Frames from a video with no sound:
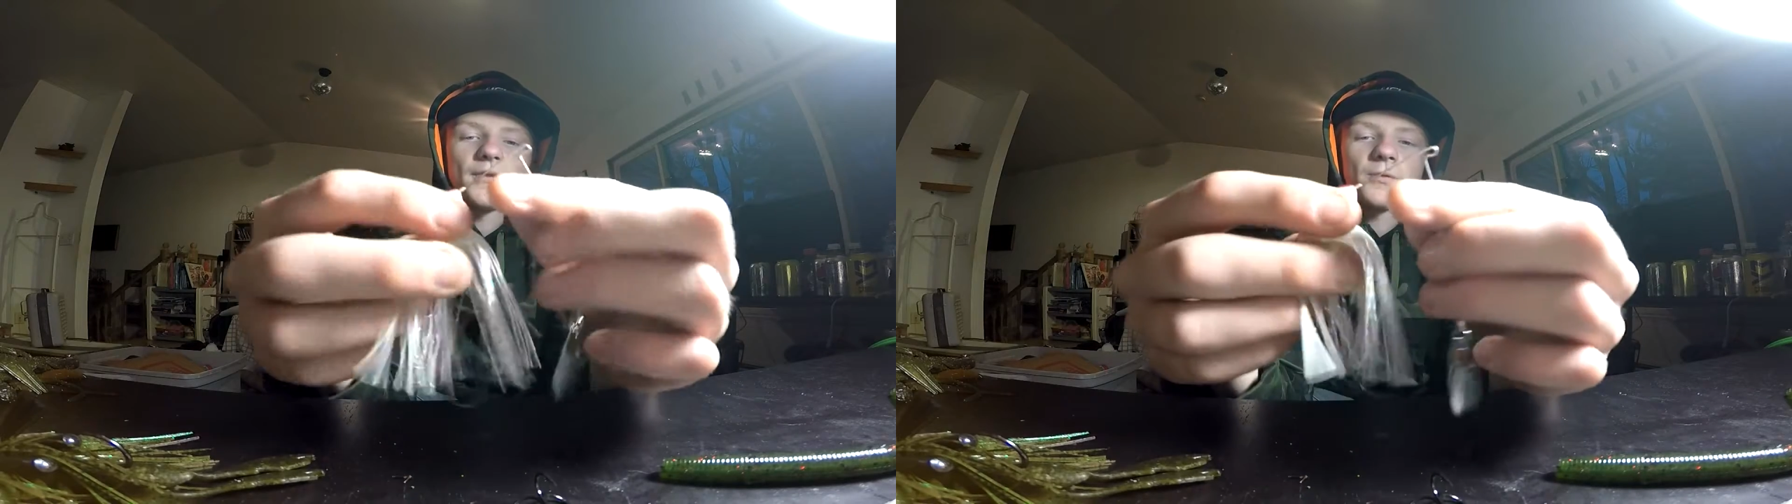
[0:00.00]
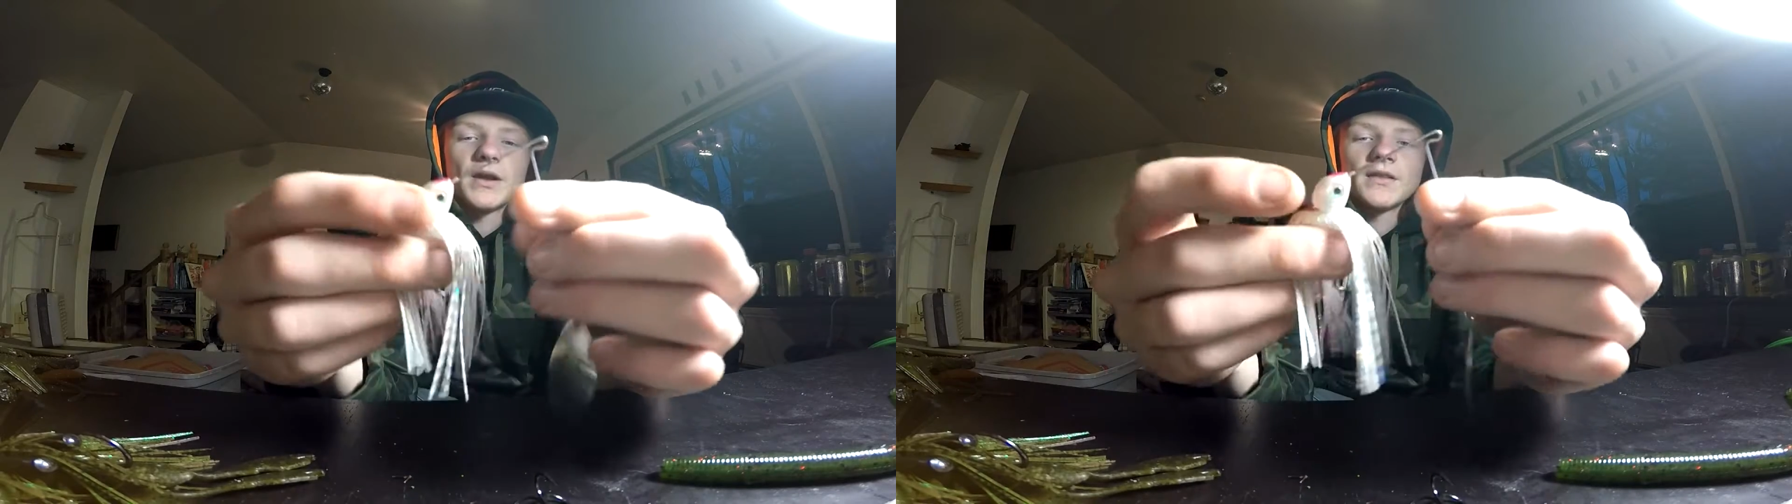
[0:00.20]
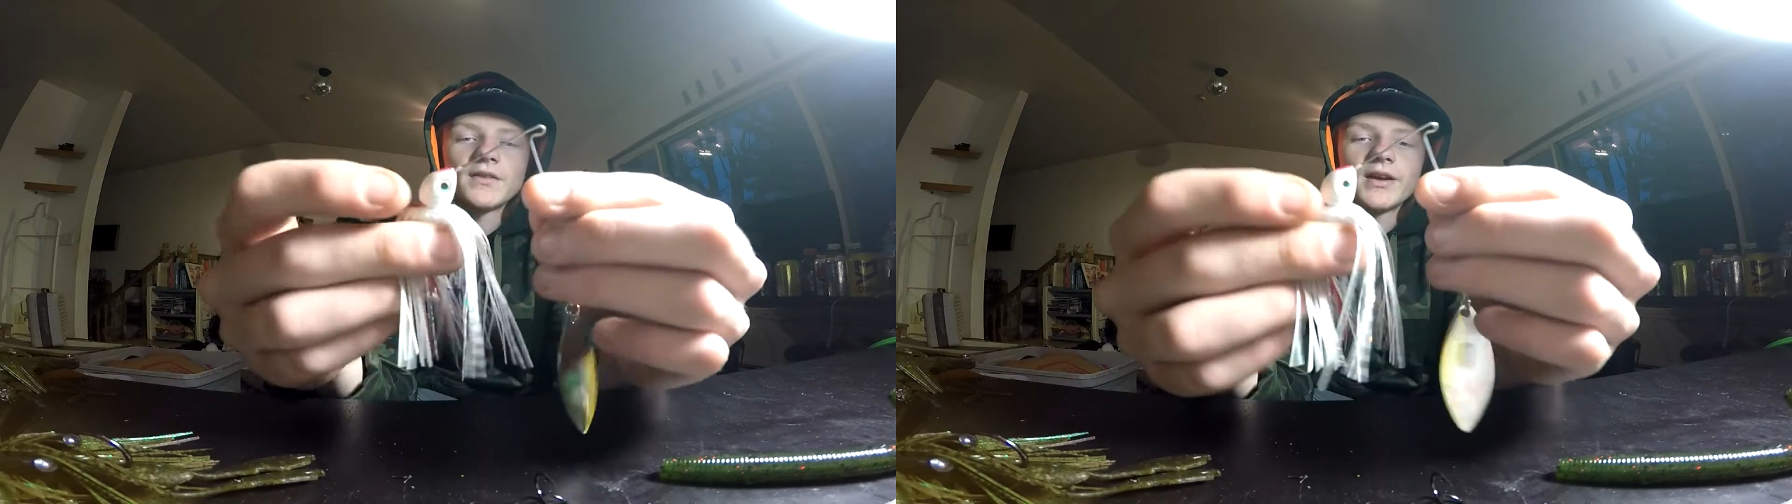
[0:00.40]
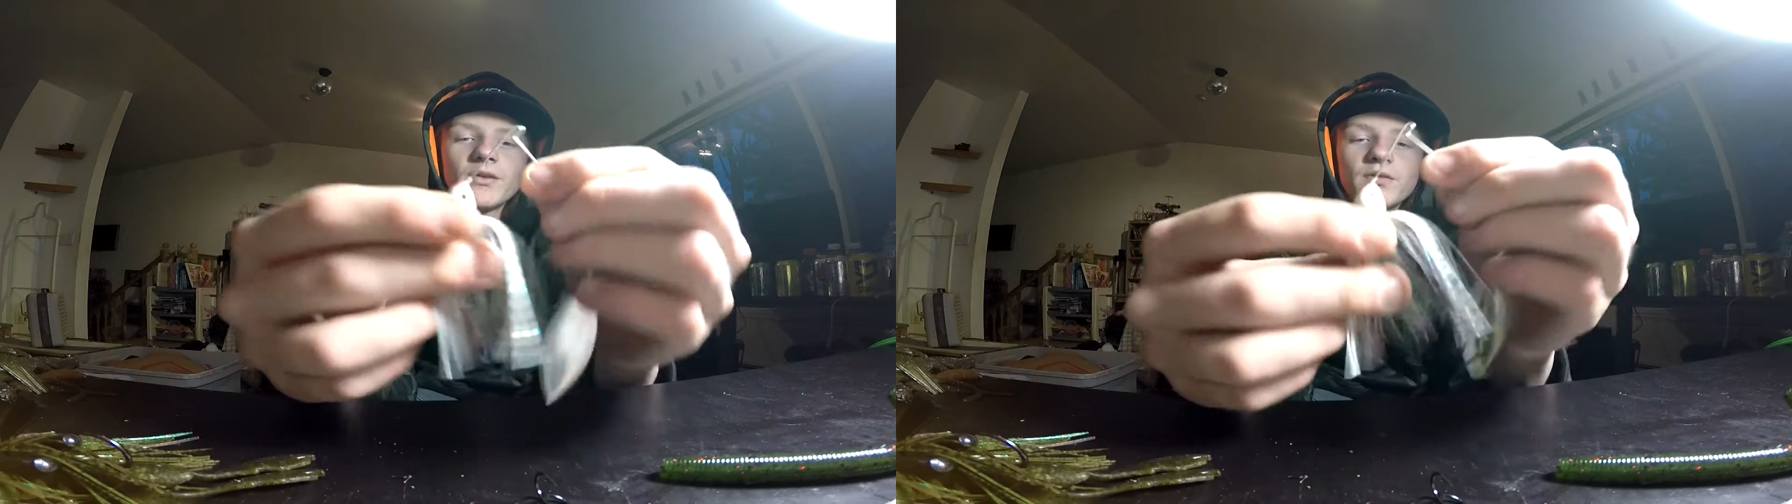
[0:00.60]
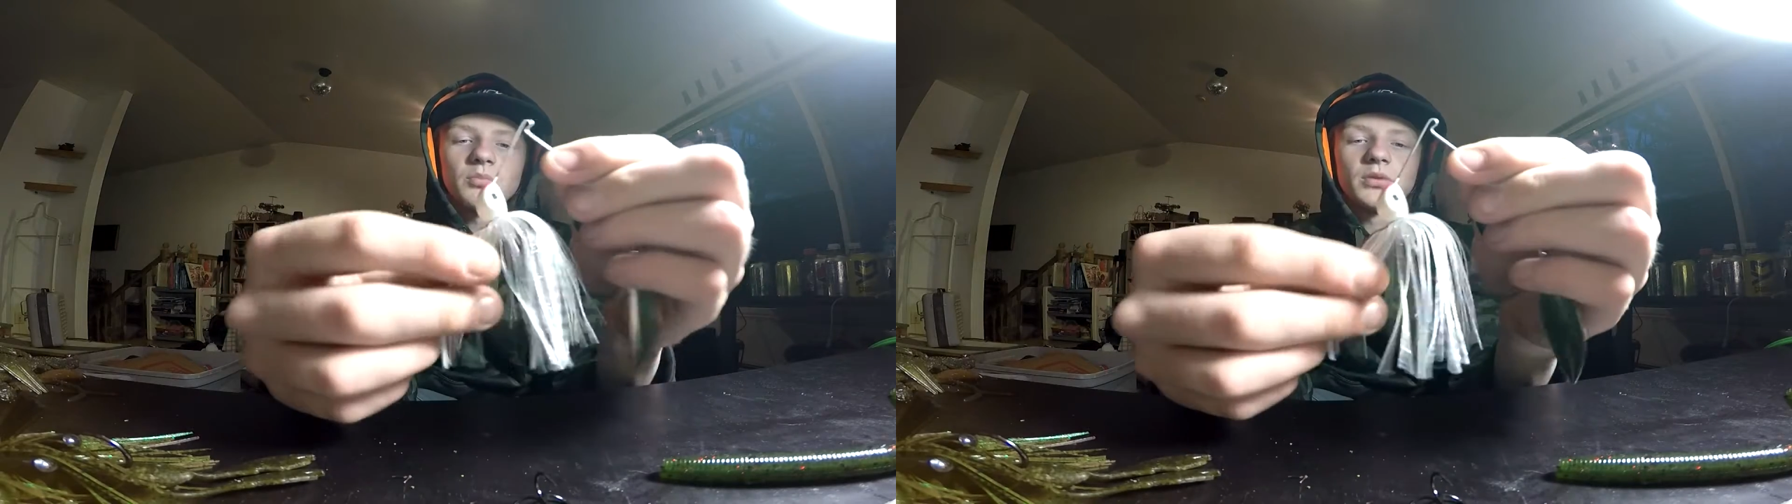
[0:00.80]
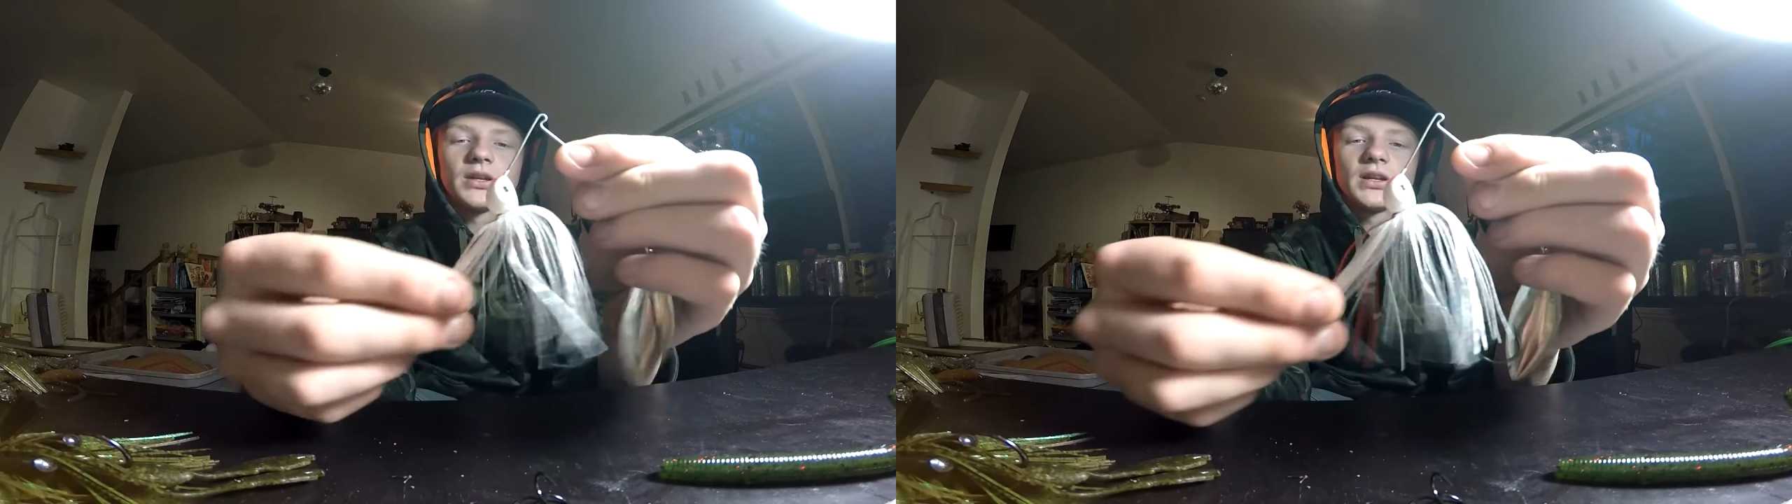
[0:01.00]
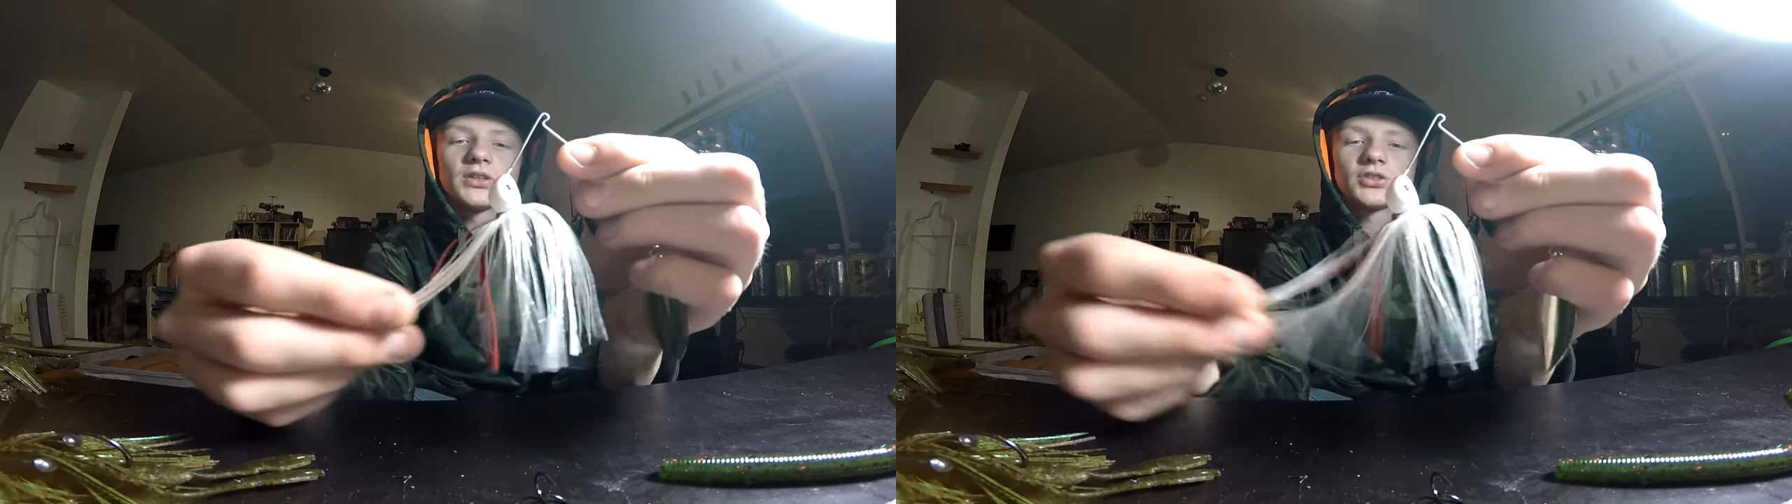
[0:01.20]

3/8 ounce bleeding